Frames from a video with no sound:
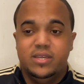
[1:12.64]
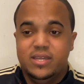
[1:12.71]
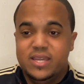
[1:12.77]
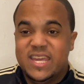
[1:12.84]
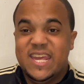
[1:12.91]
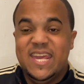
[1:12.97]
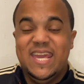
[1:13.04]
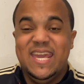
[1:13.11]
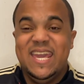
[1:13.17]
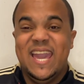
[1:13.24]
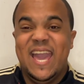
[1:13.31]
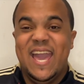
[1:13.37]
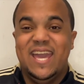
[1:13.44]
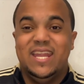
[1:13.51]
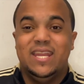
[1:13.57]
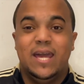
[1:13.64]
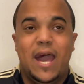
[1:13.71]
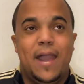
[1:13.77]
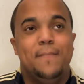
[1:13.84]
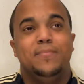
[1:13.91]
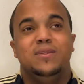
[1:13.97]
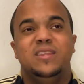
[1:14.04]
He and I
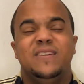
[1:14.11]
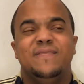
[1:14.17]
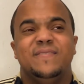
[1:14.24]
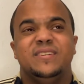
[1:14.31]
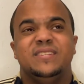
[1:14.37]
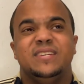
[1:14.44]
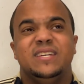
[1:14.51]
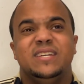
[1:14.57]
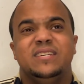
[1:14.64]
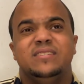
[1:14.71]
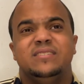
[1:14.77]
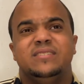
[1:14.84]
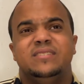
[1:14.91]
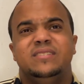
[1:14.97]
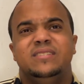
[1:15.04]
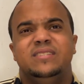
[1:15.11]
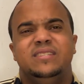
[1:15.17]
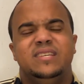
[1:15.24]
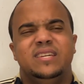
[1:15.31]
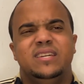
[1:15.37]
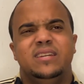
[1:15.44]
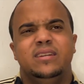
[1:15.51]
believe it is
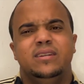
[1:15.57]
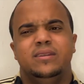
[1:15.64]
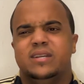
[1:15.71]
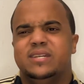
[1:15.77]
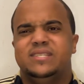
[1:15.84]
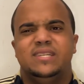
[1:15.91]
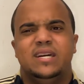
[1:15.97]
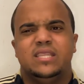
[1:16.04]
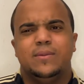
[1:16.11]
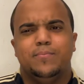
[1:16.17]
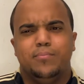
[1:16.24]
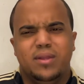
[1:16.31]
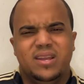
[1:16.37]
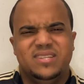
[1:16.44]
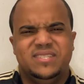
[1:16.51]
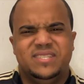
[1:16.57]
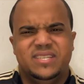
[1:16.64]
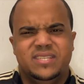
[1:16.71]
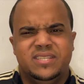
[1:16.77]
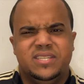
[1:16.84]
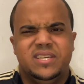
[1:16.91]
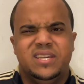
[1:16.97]
the, it's not the
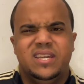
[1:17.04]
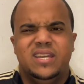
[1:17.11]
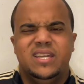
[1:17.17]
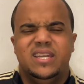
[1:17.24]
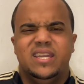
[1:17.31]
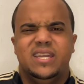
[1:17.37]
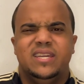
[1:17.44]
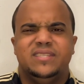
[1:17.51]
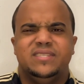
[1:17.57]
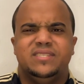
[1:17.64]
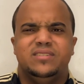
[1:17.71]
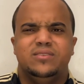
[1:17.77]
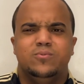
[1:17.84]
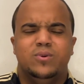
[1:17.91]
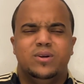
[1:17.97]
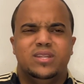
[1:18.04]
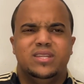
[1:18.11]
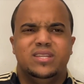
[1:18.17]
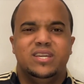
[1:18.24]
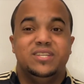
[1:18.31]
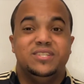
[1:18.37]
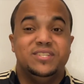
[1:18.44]
president, it's the one,
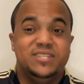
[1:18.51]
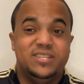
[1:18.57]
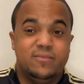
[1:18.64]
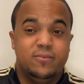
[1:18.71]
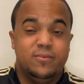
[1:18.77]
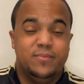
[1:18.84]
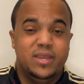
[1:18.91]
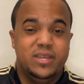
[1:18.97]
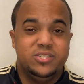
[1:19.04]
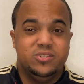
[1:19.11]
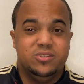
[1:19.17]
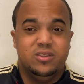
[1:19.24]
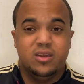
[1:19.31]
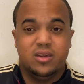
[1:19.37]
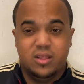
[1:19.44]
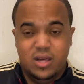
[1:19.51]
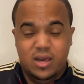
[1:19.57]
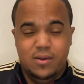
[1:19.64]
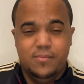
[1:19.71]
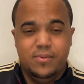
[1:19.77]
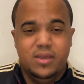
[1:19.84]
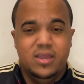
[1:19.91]
it's the general manager of the
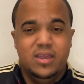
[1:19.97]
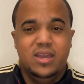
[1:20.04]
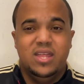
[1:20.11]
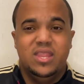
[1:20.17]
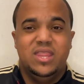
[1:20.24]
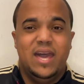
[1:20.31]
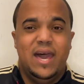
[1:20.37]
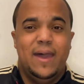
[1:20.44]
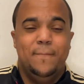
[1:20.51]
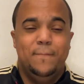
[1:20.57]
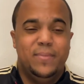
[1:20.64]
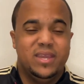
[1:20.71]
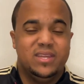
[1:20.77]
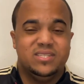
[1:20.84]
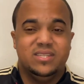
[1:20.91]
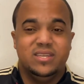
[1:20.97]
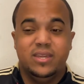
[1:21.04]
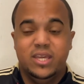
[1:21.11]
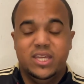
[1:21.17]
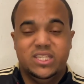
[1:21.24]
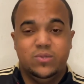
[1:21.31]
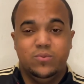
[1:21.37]
club that basically
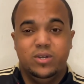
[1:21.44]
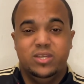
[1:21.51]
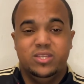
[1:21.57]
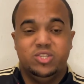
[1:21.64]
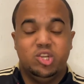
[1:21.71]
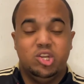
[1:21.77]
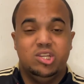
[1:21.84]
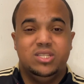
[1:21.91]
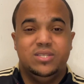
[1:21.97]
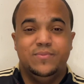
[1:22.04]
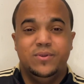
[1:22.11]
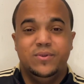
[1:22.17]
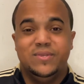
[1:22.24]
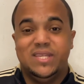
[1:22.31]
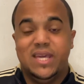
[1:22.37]
is the one in charge of the moves.